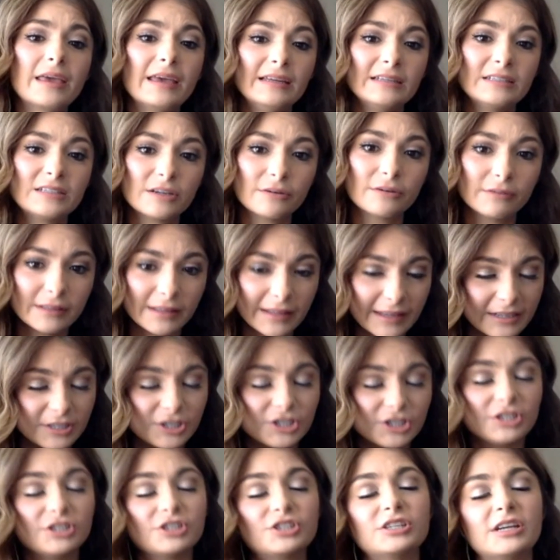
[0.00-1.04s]
walk into
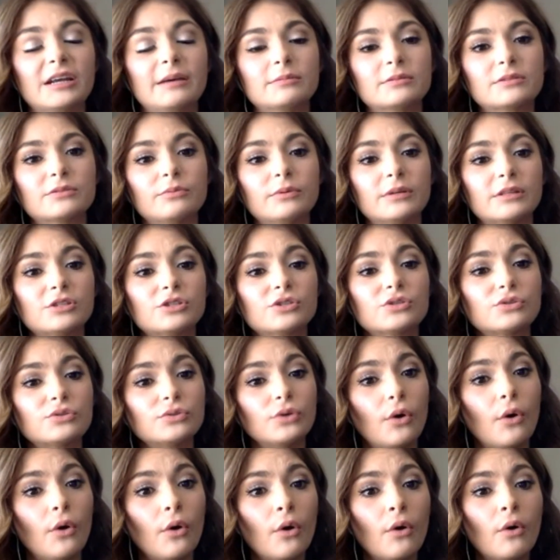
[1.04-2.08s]
relationships with
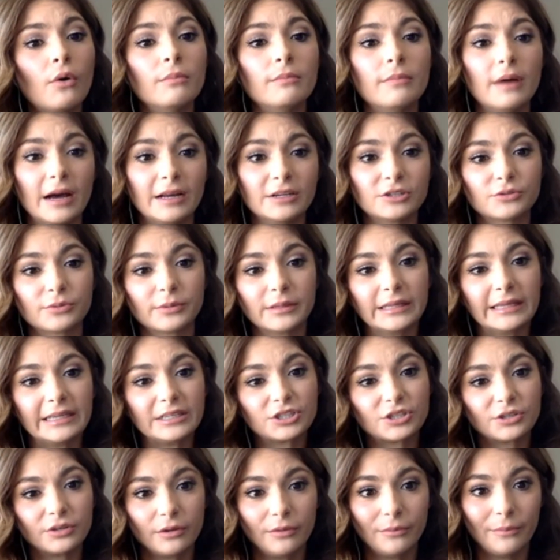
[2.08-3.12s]
so much
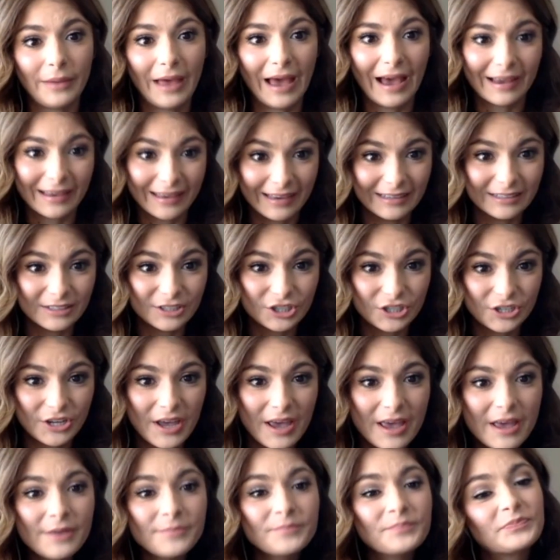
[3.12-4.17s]
relational
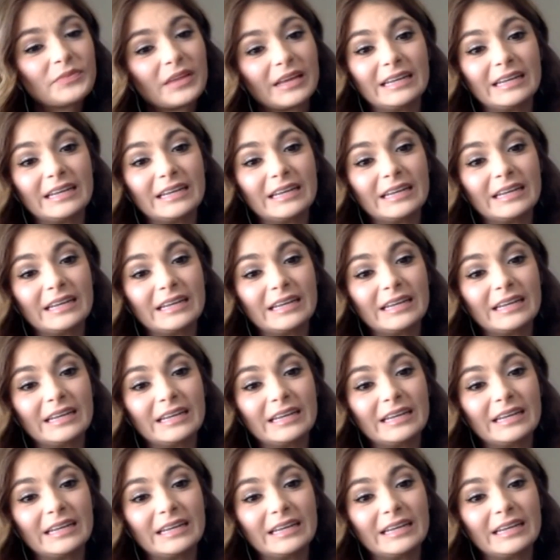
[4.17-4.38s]
baggage.